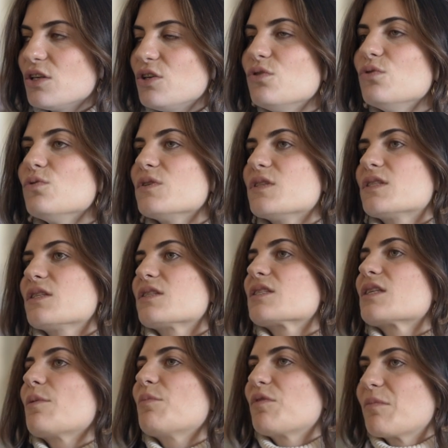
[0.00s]
use
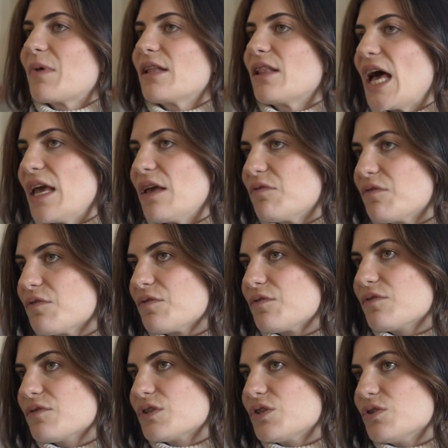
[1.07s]
some of my life
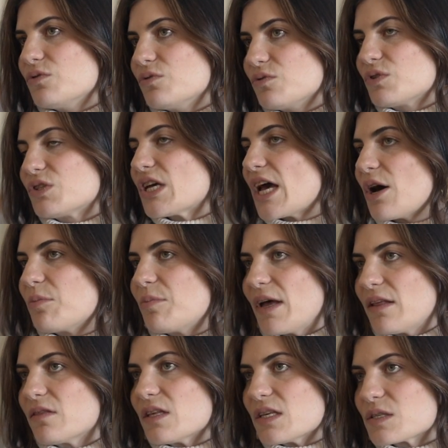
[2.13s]
to help
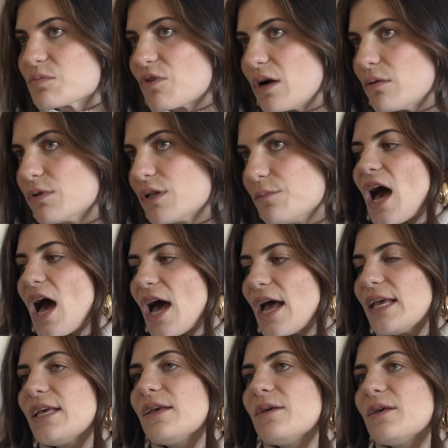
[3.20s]
end this problem.
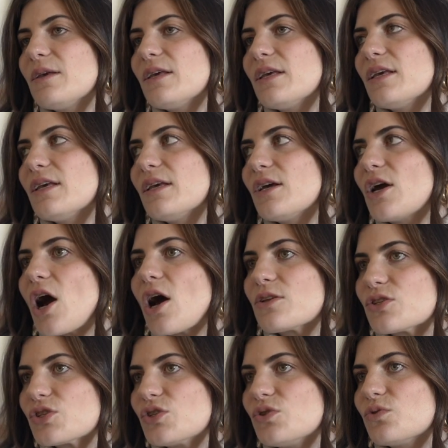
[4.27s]
I
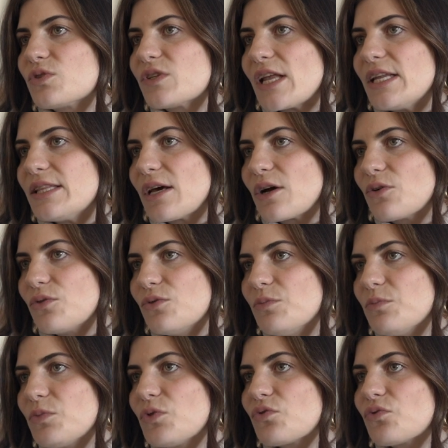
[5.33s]
got to
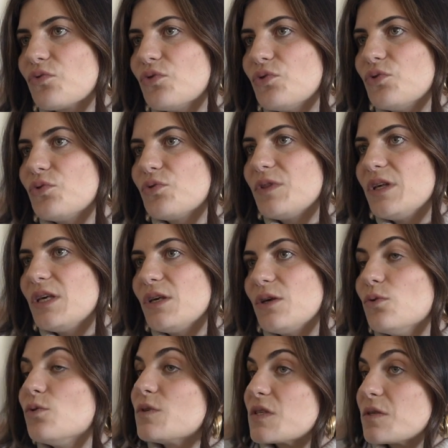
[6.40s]
Talitacum through the
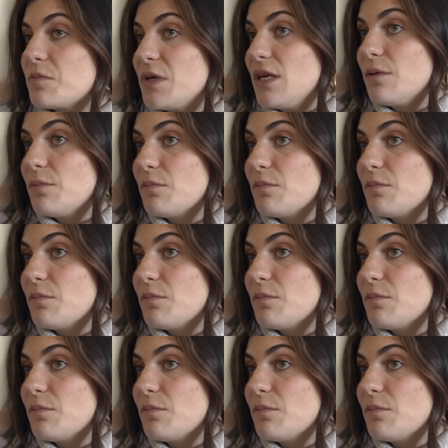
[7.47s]
USMI,